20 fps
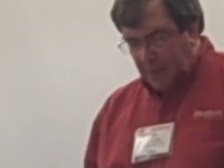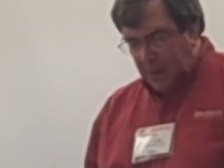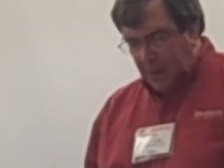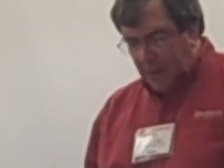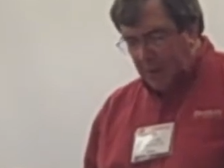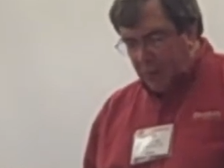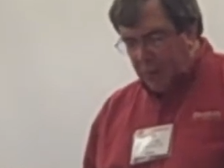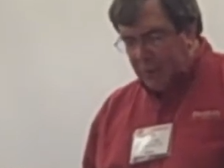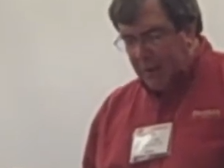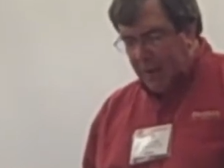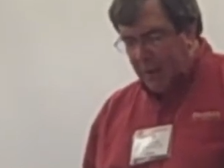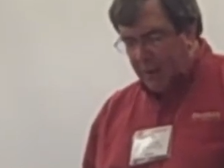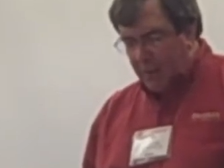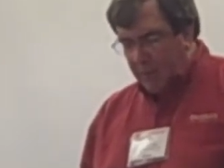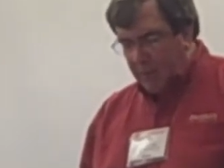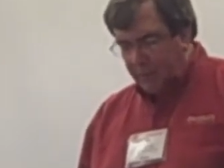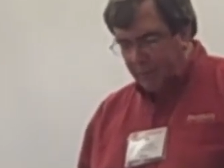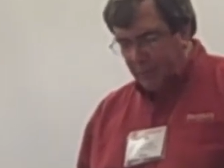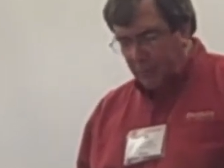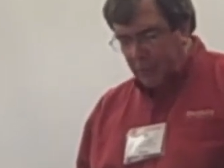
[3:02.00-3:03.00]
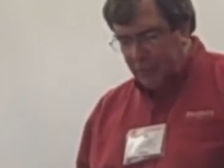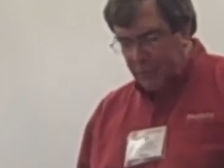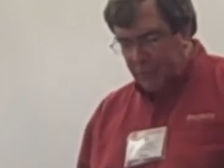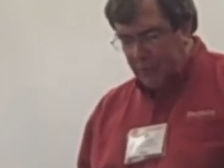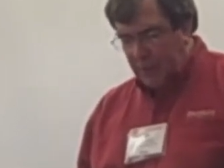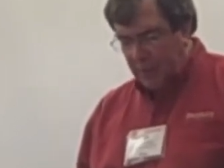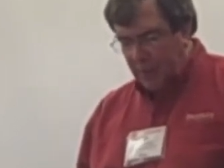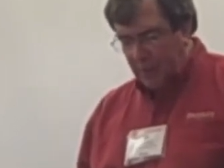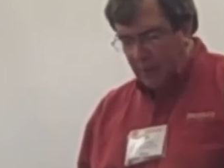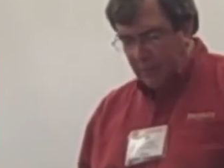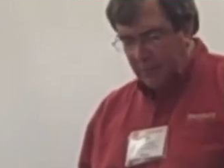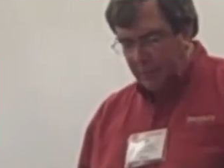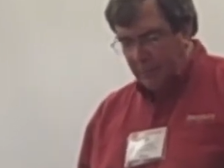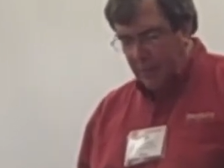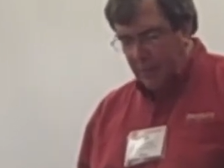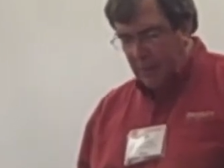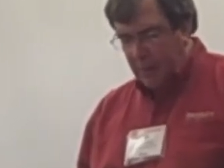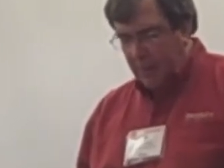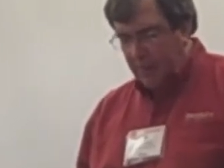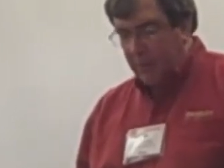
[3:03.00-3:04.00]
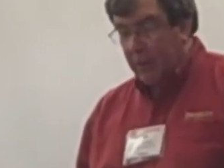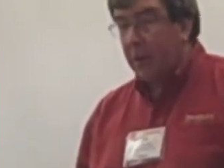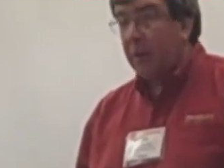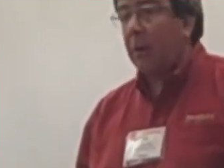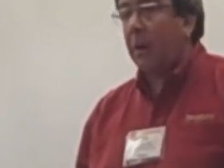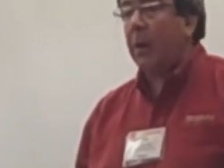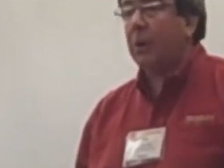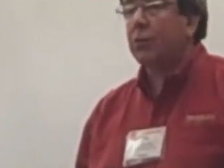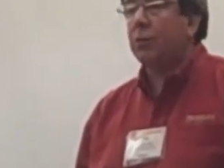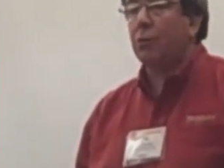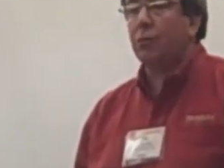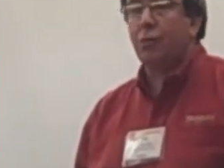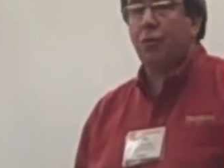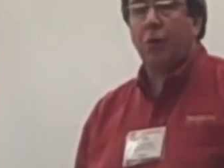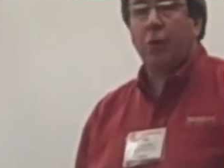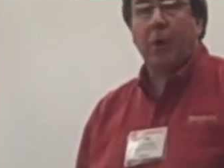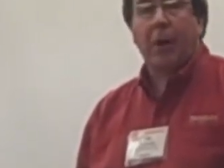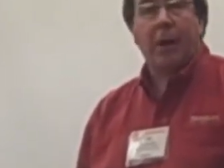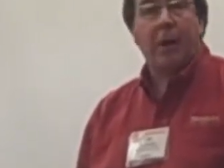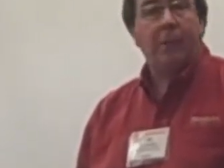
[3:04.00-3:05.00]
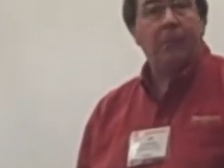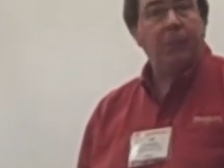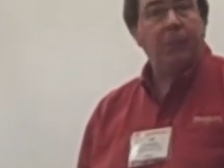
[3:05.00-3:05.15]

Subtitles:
Understand the diversity of the intellectual journey.